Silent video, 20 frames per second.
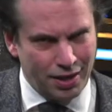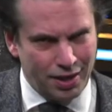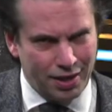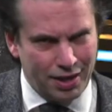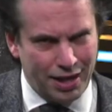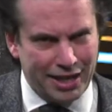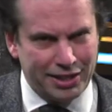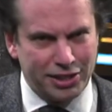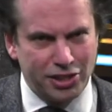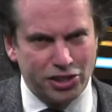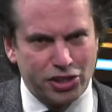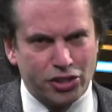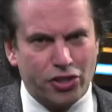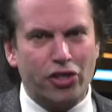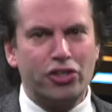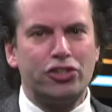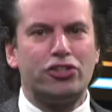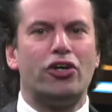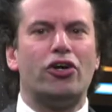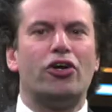As
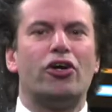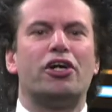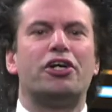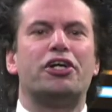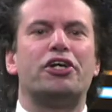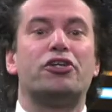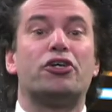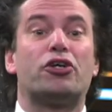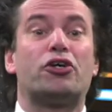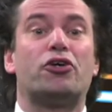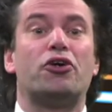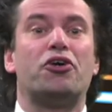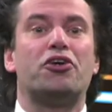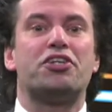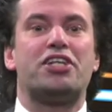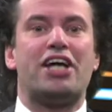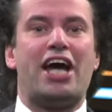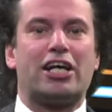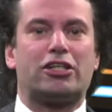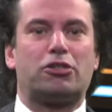discussed earlier, the
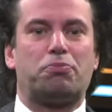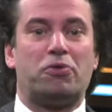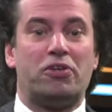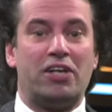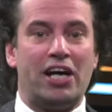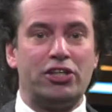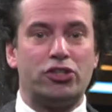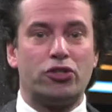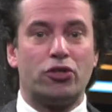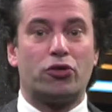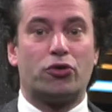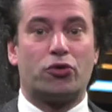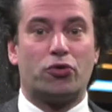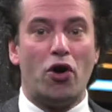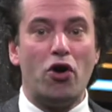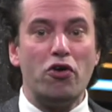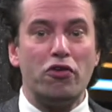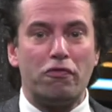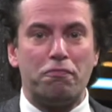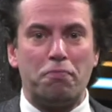current exponential
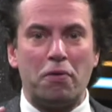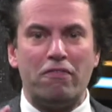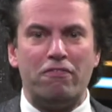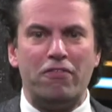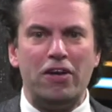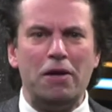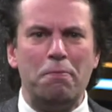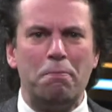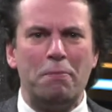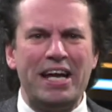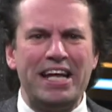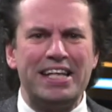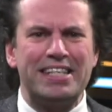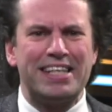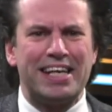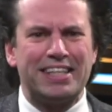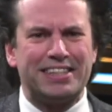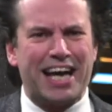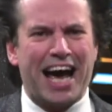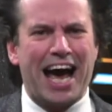growth of PV means
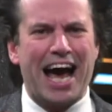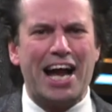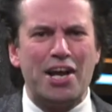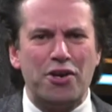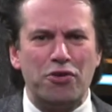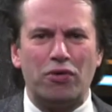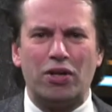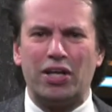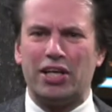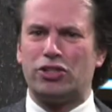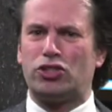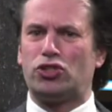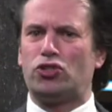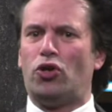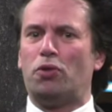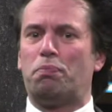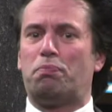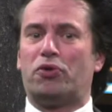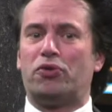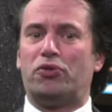that the annual
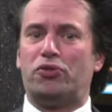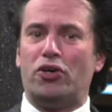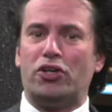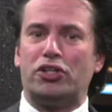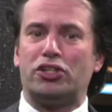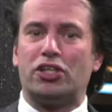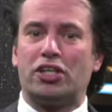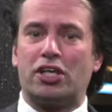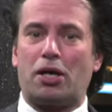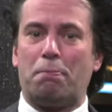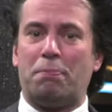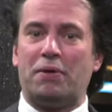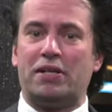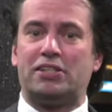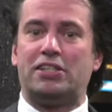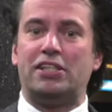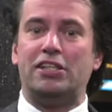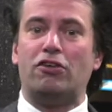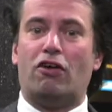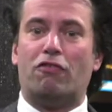installed production
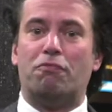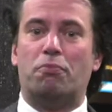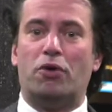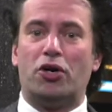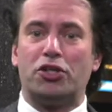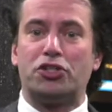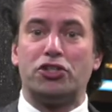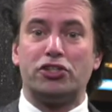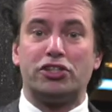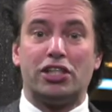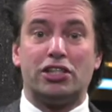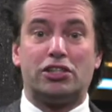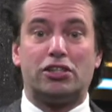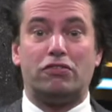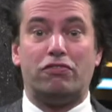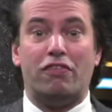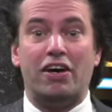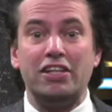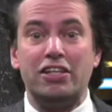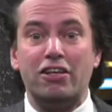capacity of modules is
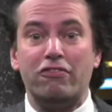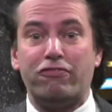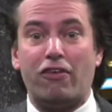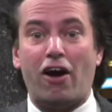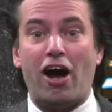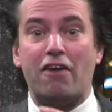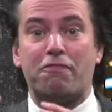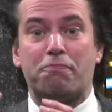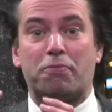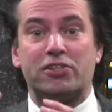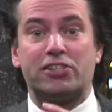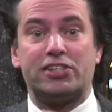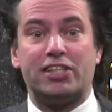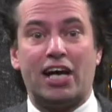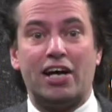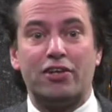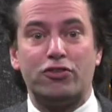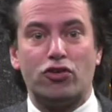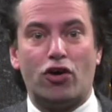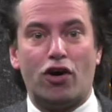
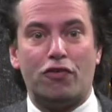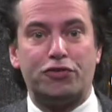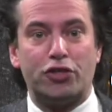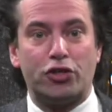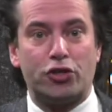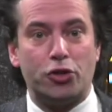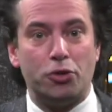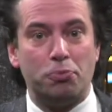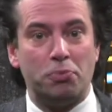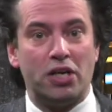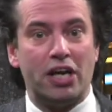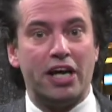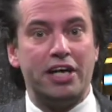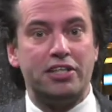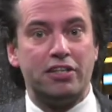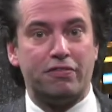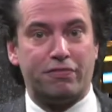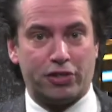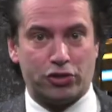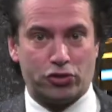25% of the
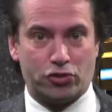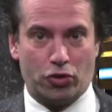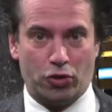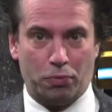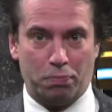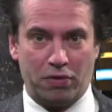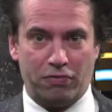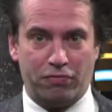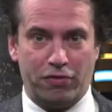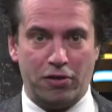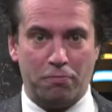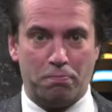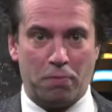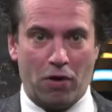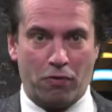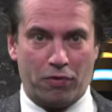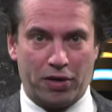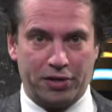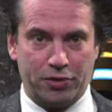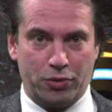cumulative installed PV
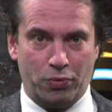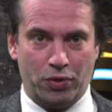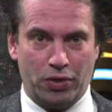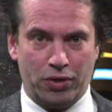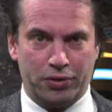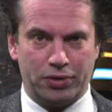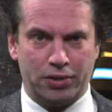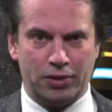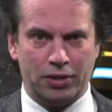power in the world.